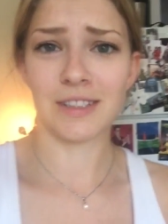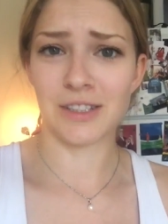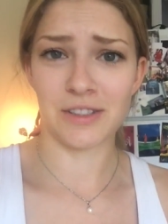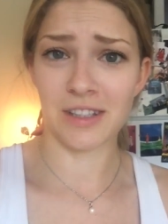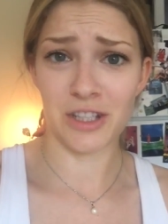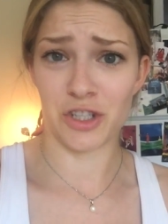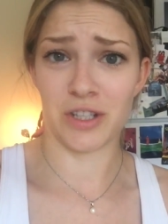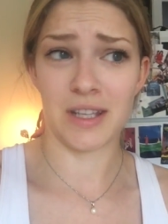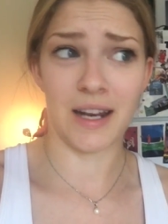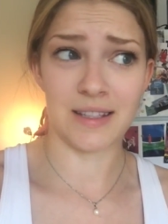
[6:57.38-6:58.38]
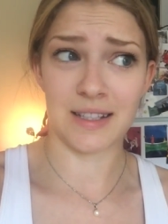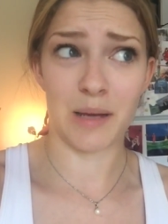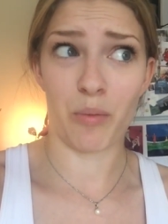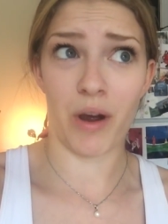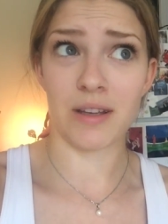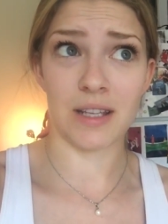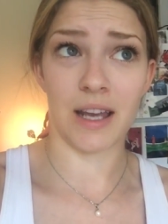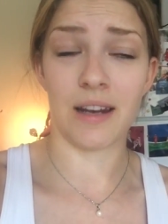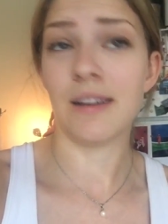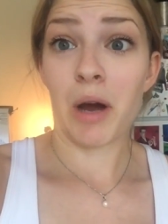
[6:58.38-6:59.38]
It's delicious, and it's the same price,
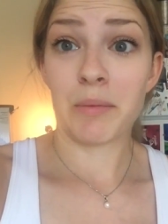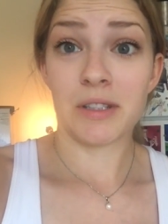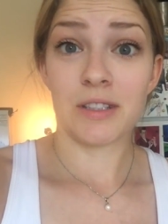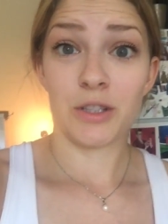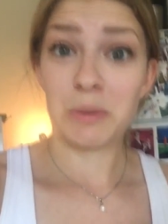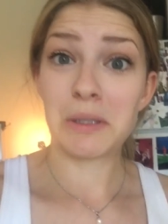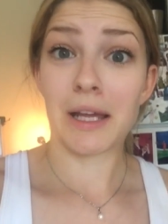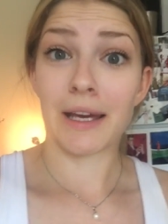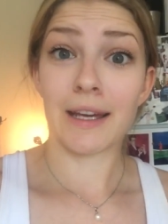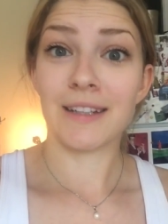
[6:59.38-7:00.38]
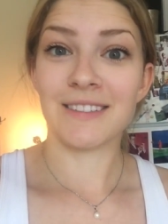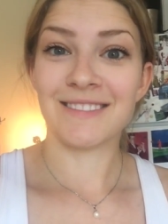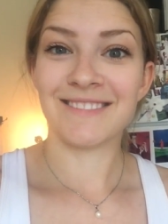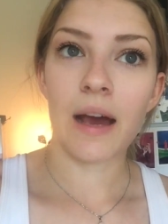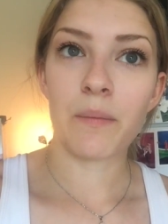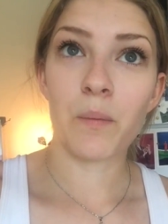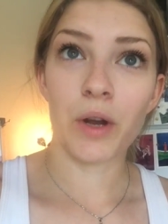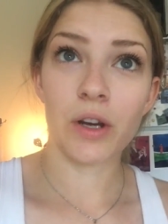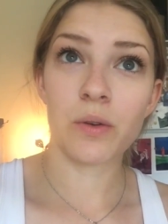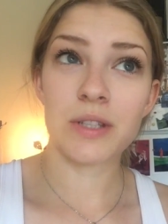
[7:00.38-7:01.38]
and I promise you will like it. I
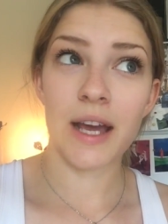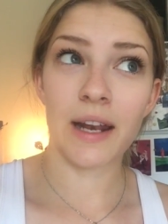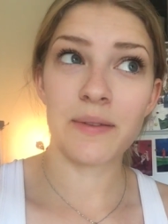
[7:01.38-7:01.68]
want to go tan